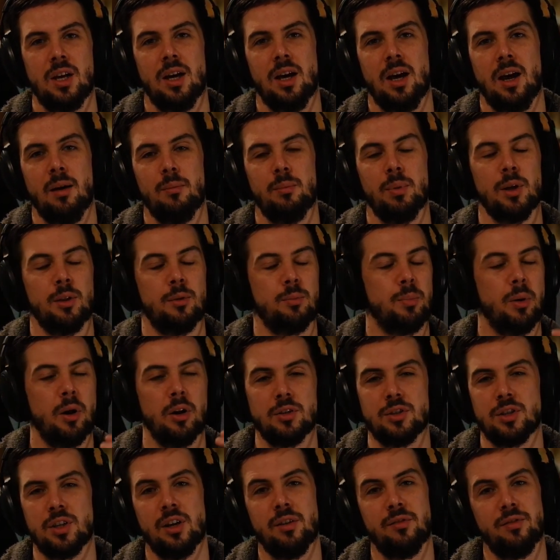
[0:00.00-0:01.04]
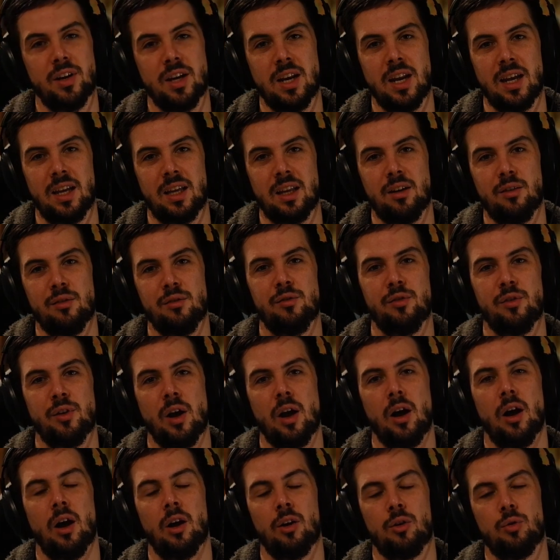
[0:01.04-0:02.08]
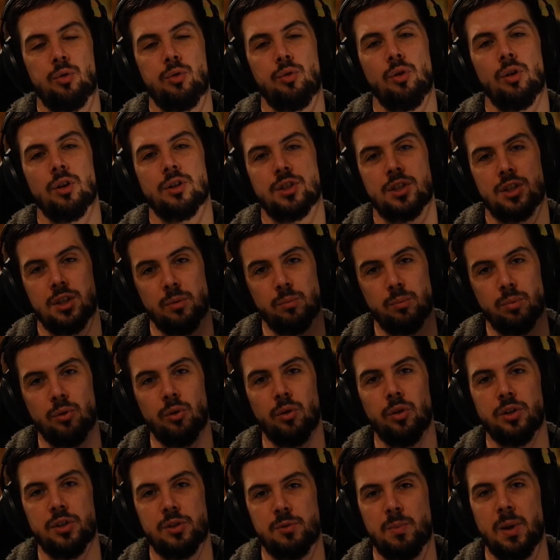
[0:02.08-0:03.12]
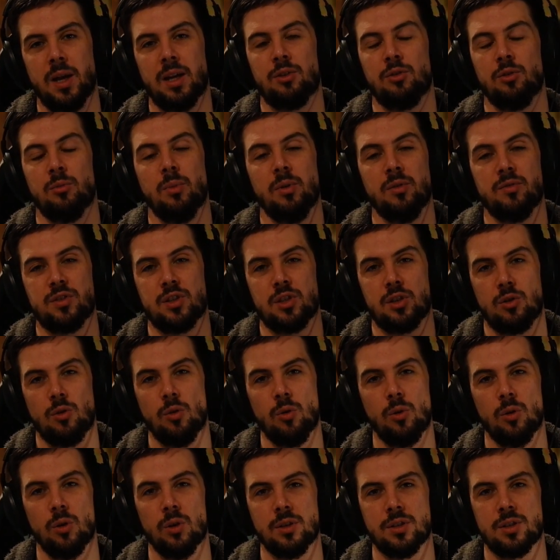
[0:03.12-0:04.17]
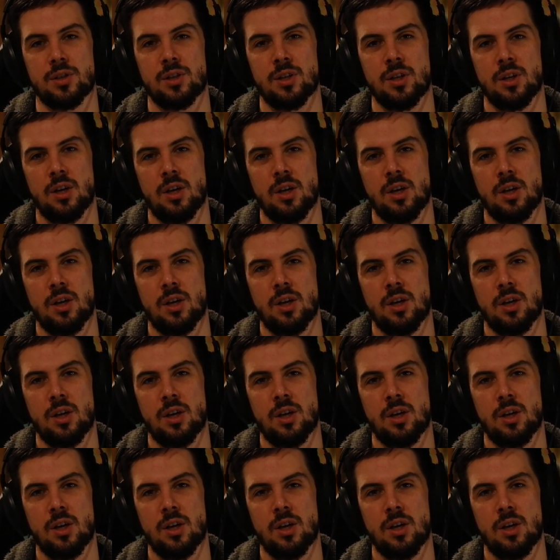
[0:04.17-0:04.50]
uh, both positive and negative, across the broad spectrum of scores